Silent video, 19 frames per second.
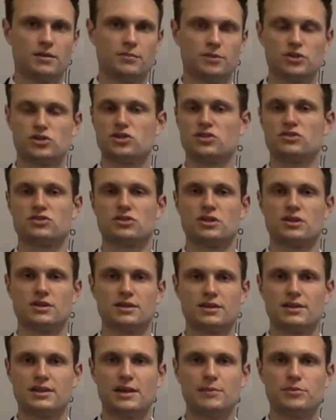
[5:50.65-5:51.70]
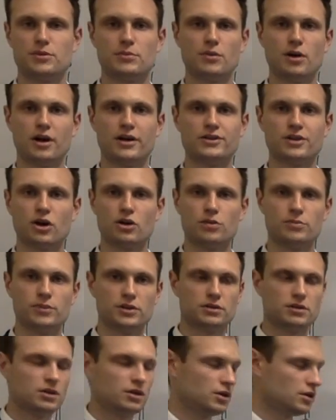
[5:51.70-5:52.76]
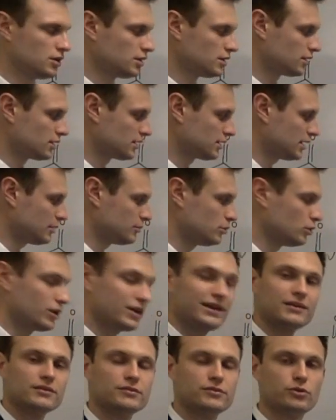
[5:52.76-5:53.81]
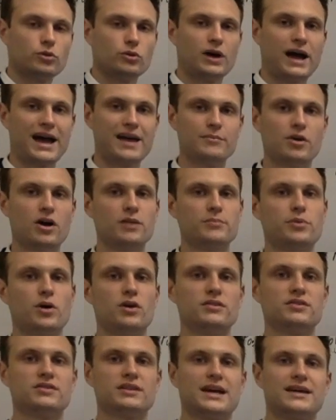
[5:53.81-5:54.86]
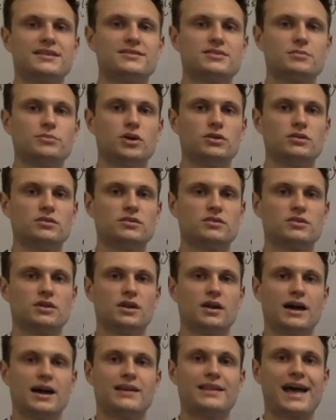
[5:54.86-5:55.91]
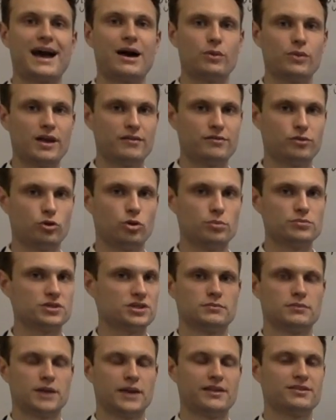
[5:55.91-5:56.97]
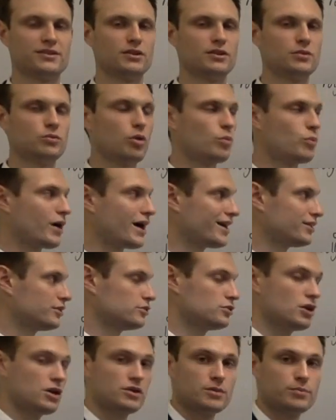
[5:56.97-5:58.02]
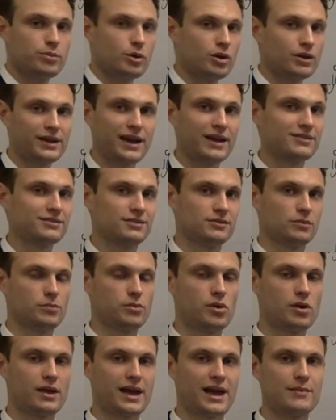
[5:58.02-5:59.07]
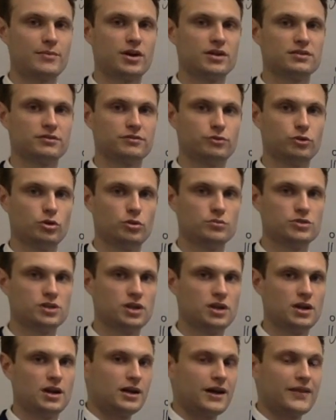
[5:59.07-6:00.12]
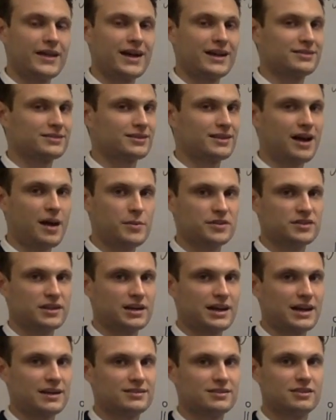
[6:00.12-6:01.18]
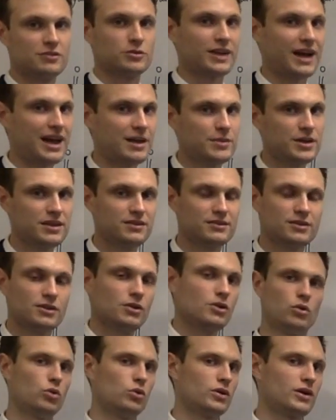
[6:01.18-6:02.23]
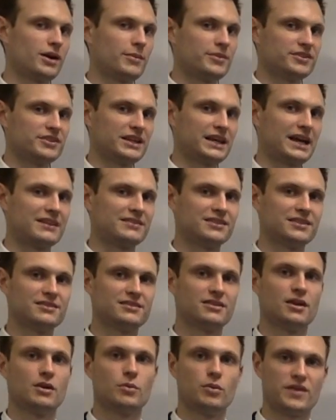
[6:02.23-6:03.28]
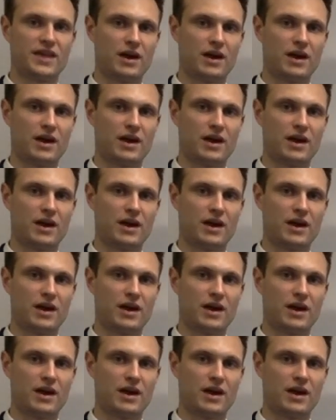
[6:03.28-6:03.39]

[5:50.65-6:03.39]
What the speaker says: But just keep your mind open. Keep looking for amide bonds and ester bonds and how they're formed. And there's only one way you know that polyesters or polyamides are formed, and that's carboxylic acids with amines or carboxylic acids with